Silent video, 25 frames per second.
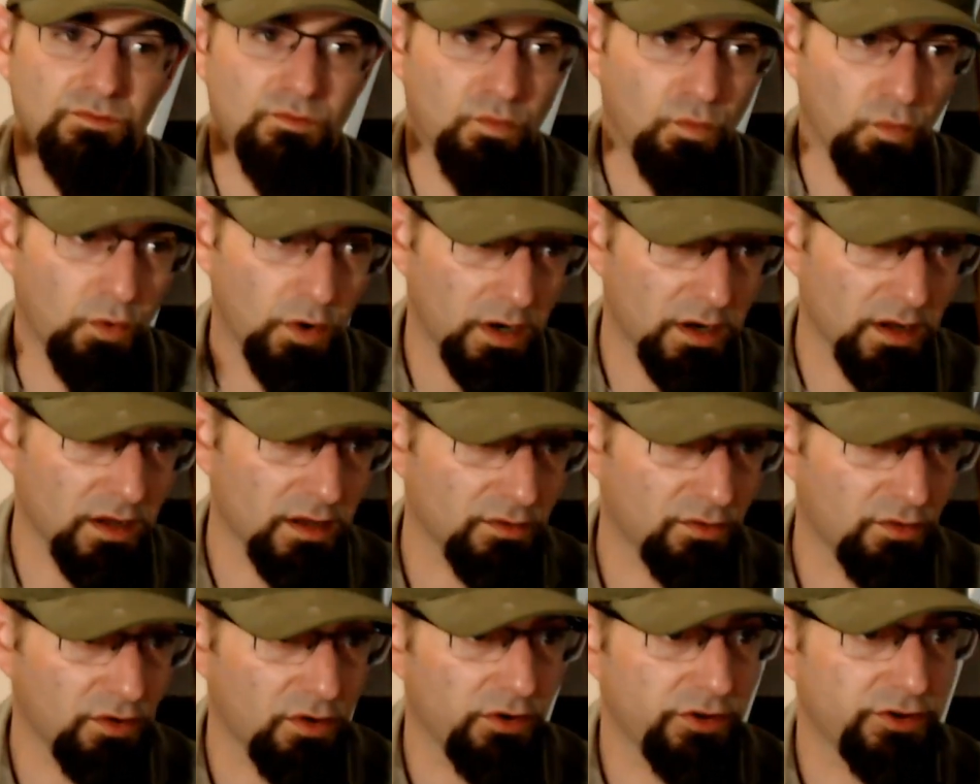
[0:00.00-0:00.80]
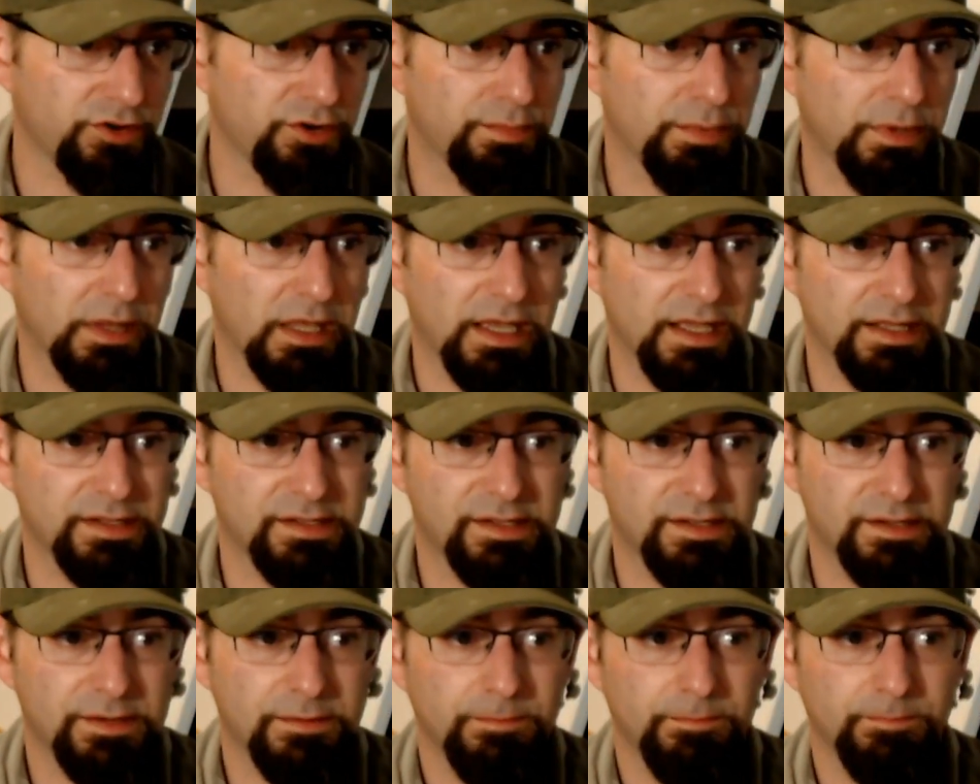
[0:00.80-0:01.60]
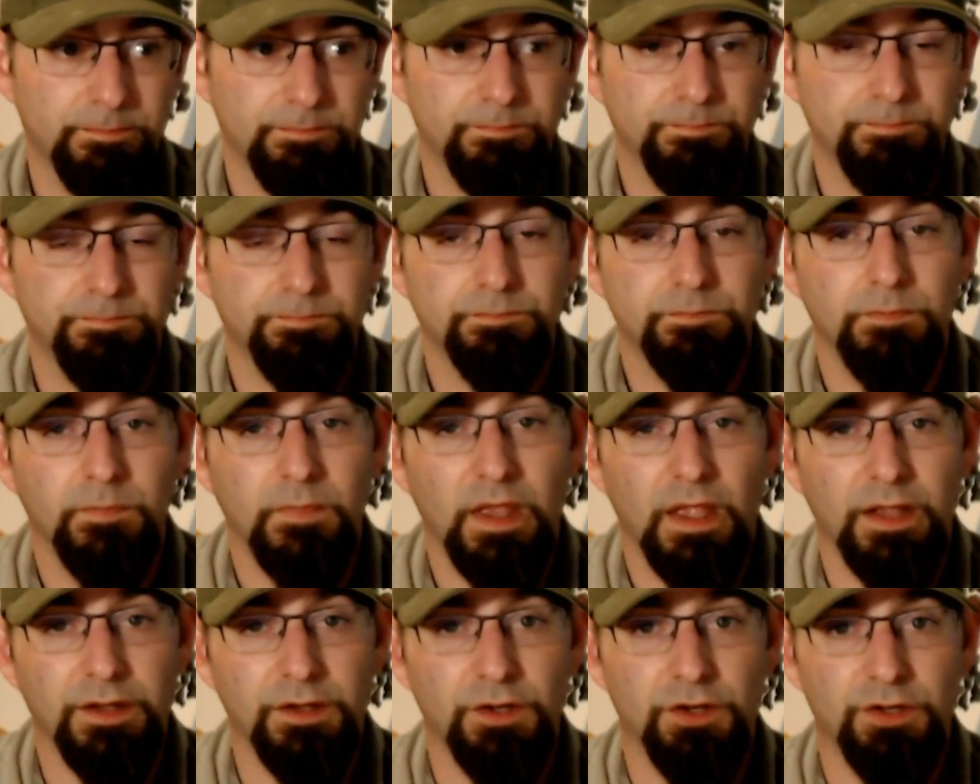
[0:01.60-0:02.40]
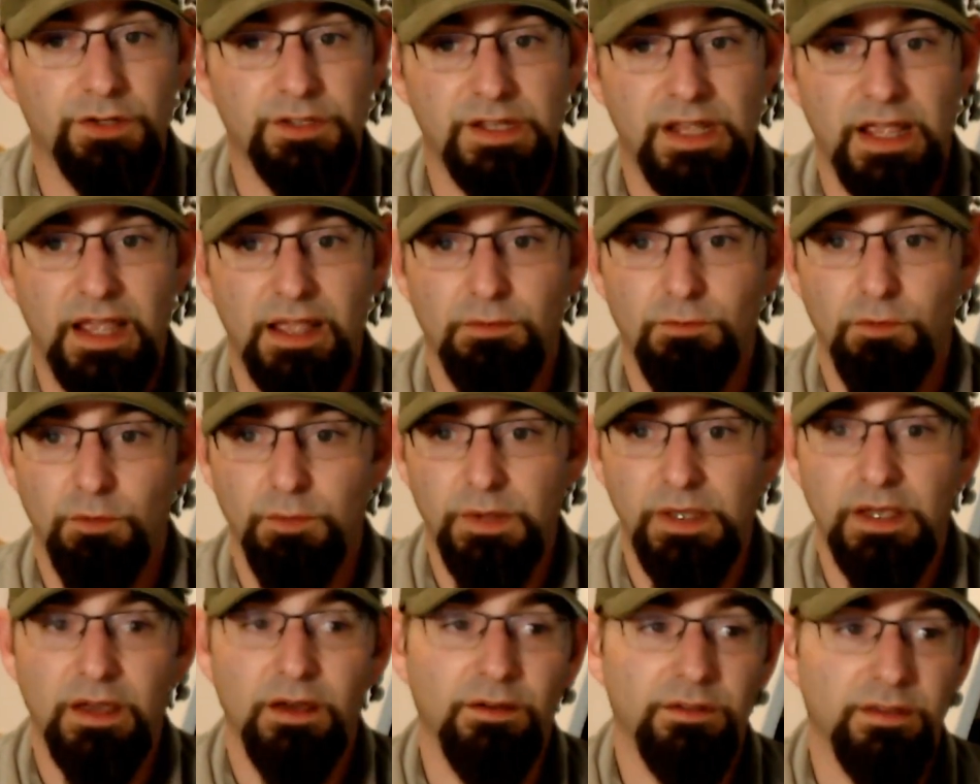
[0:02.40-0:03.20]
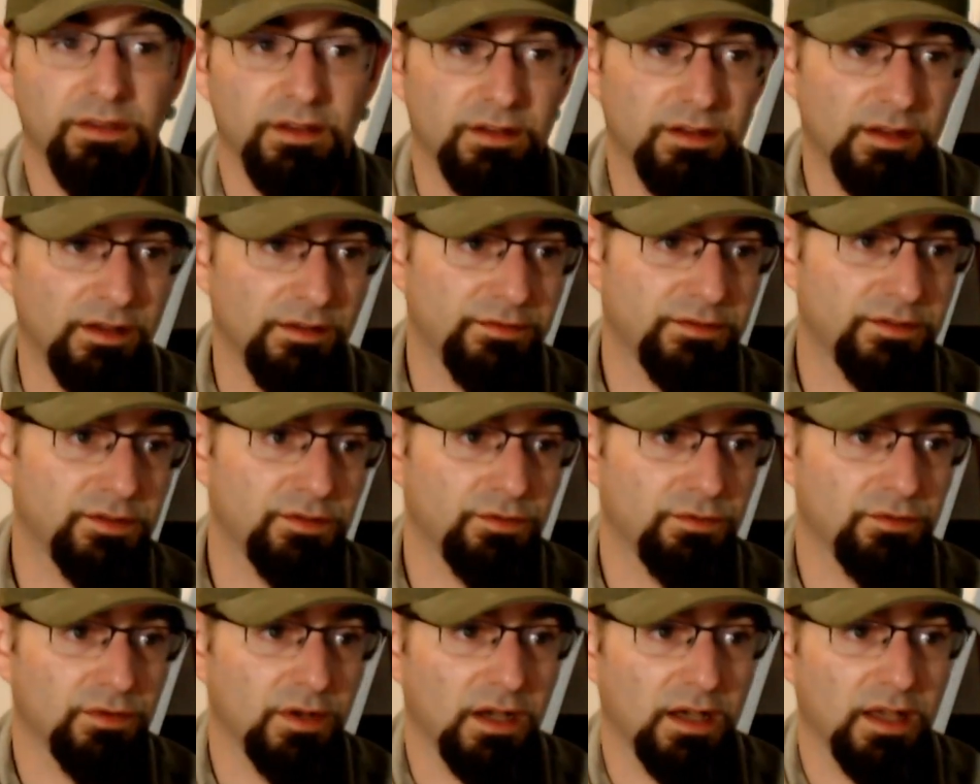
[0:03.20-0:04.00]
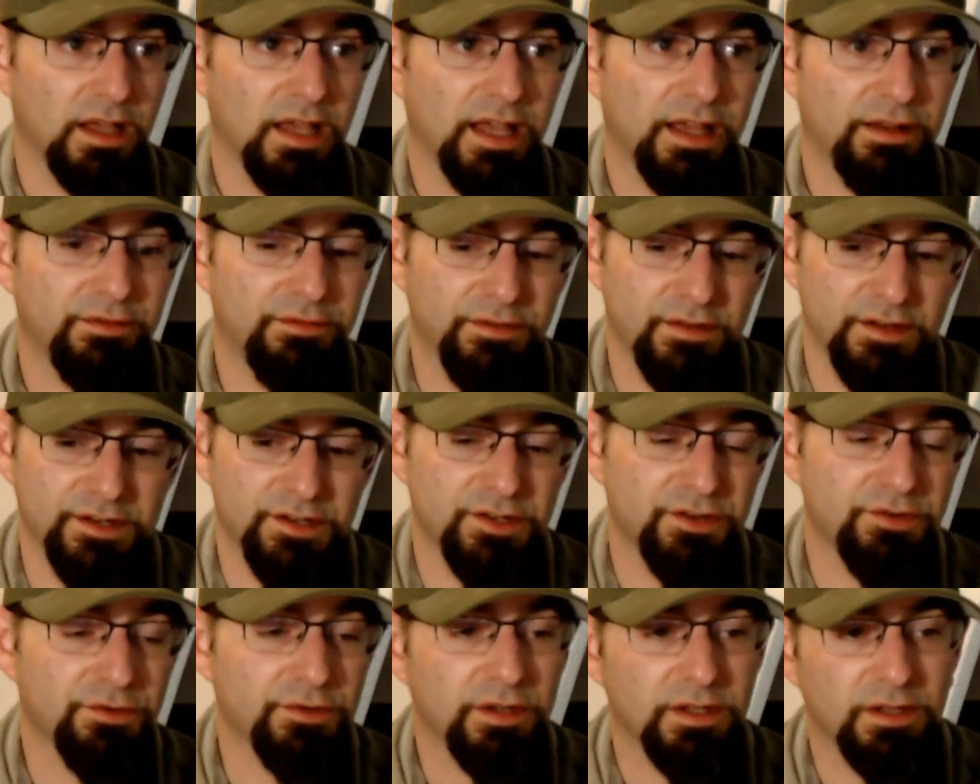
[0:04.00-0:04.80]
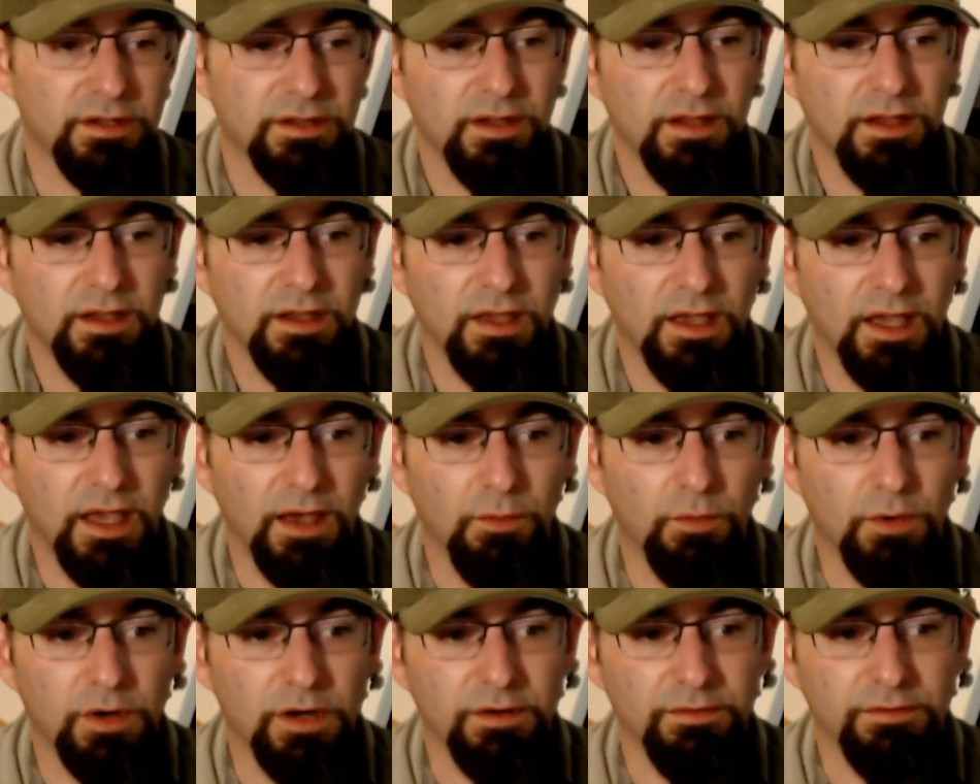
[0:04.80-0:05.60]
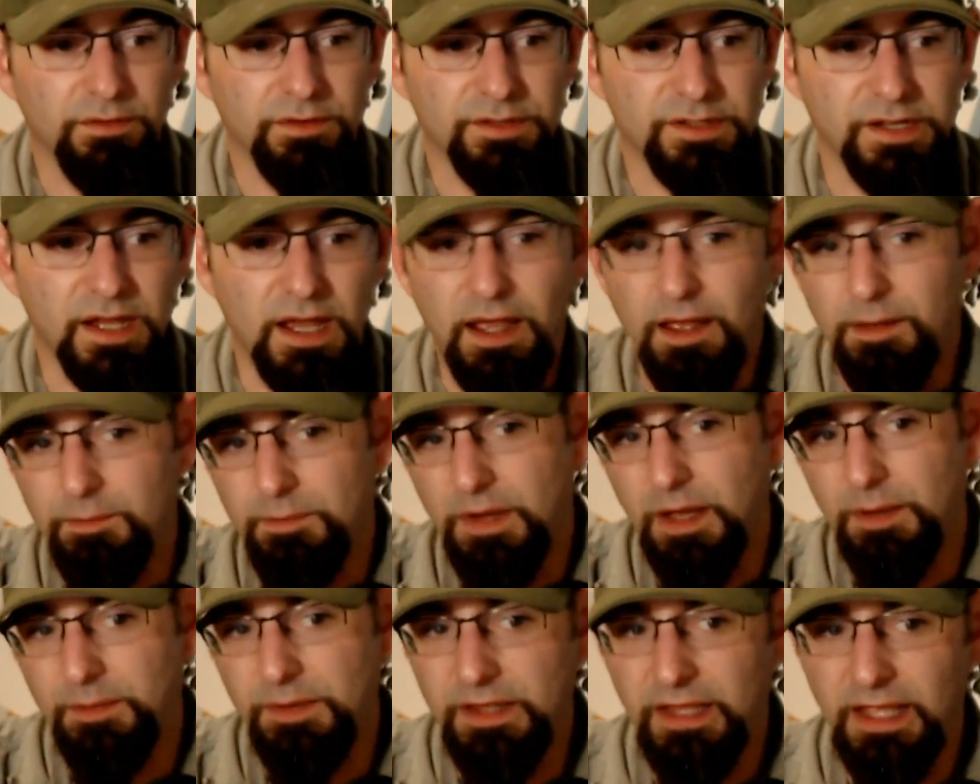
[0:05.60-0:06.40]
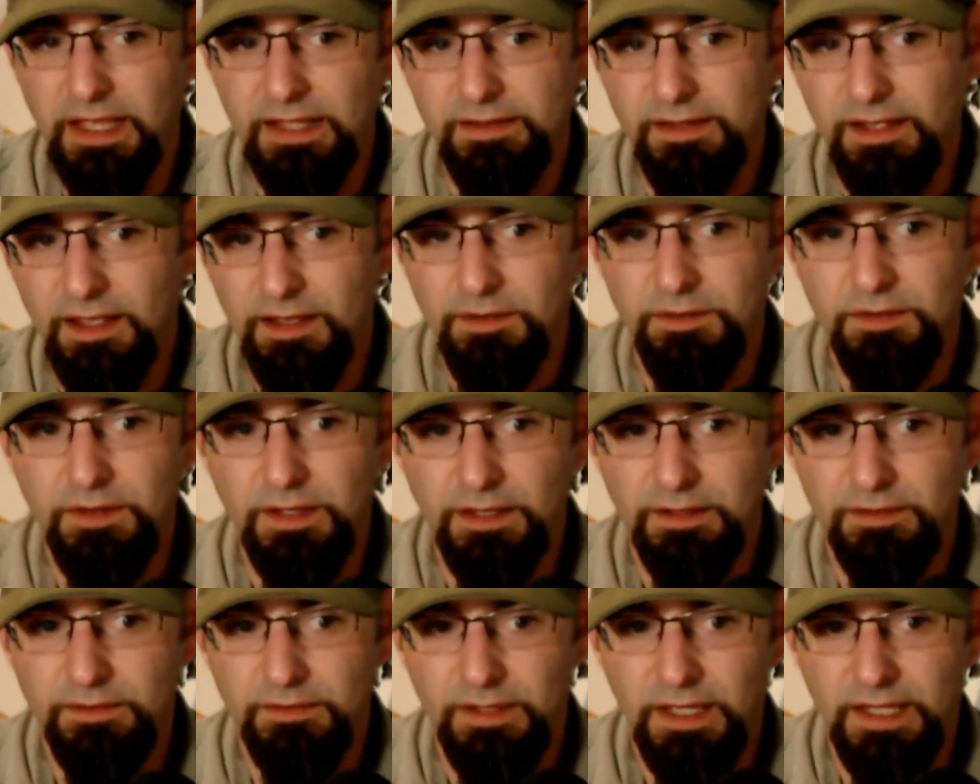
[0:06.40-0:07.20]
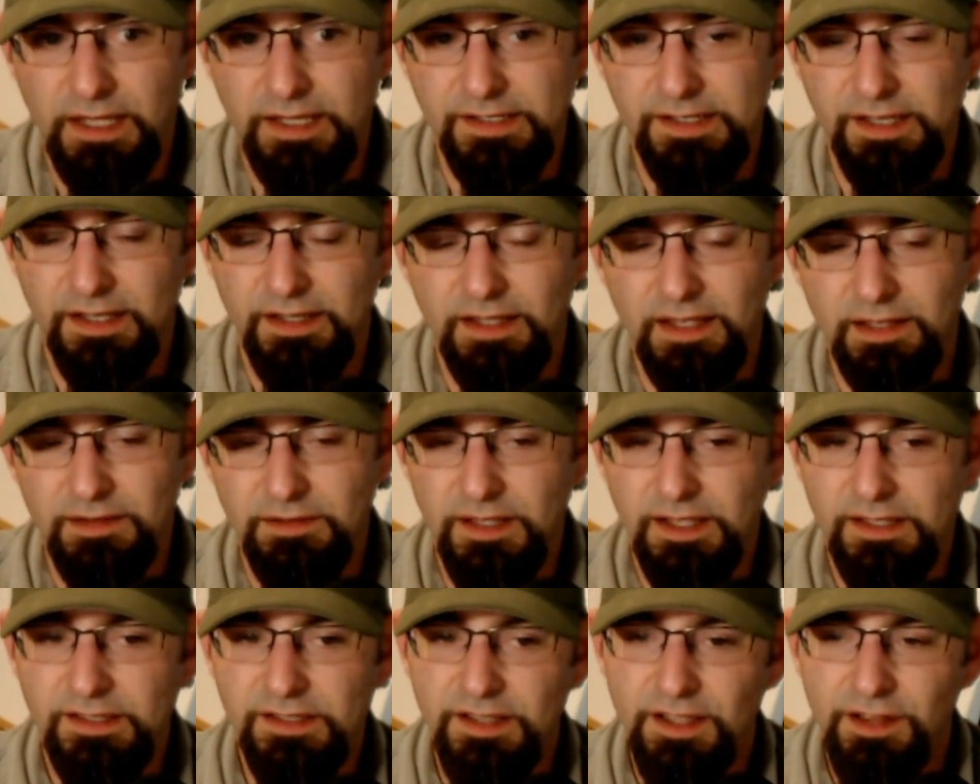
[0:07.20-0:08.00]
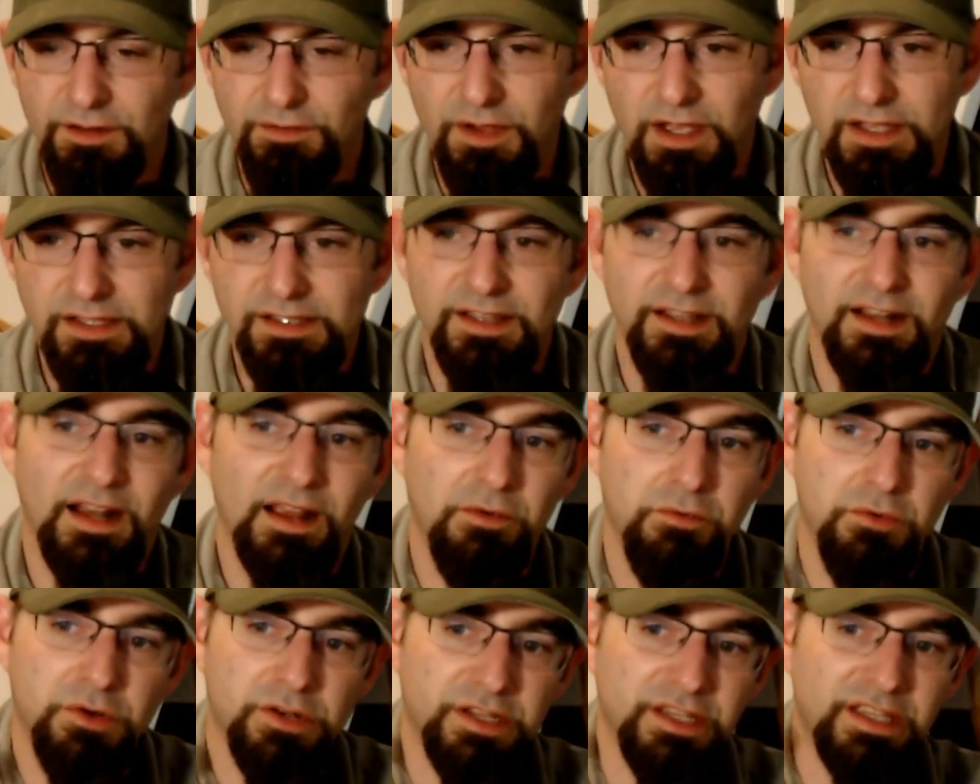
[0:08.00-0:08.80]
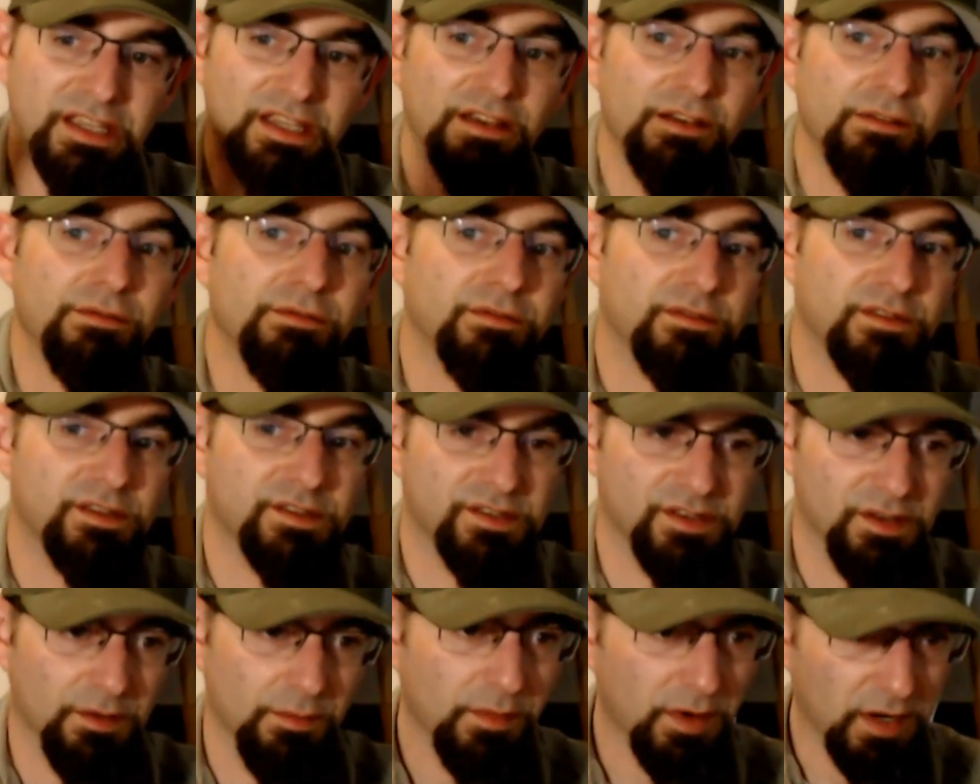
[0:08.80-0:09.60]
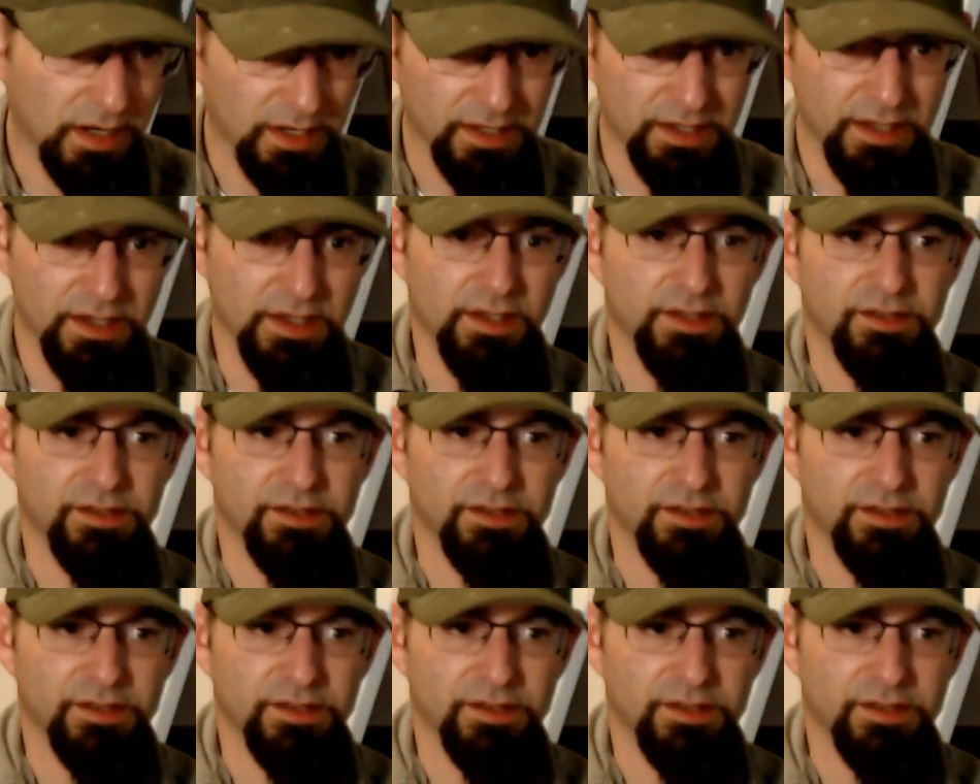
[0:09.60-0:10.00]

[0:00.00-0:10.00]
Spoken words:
work on growing your plants, and your tank will be healthy enough to add fish to it at whatever time. I mean, that like I said, that's the advice that I would give to somebody.